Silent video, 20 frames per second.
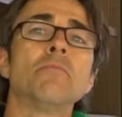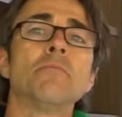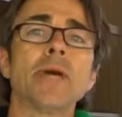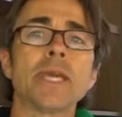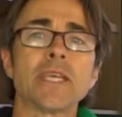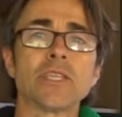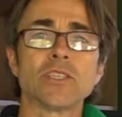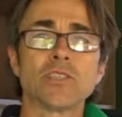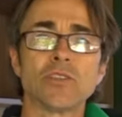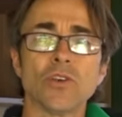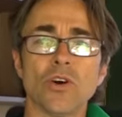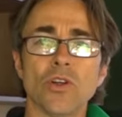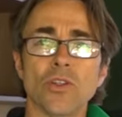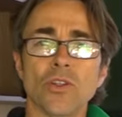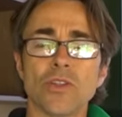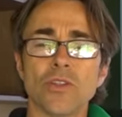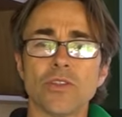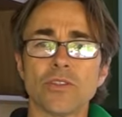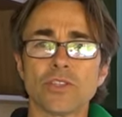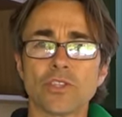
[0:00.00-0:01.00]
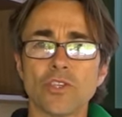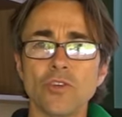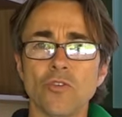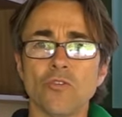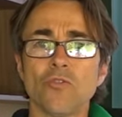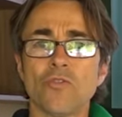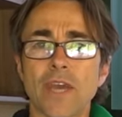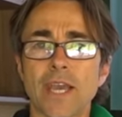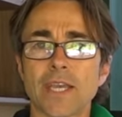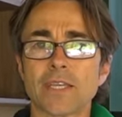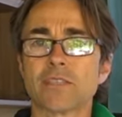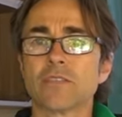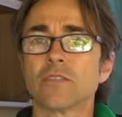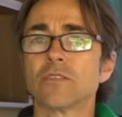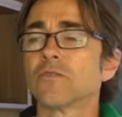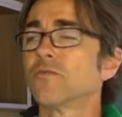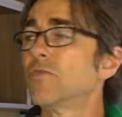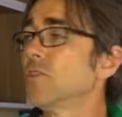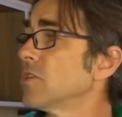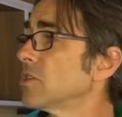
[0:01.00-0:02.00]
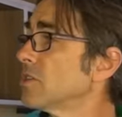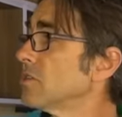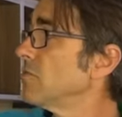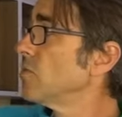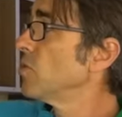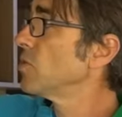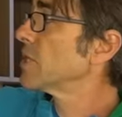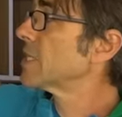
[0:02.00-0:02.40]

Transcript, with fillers: based on 2 factors. First of all,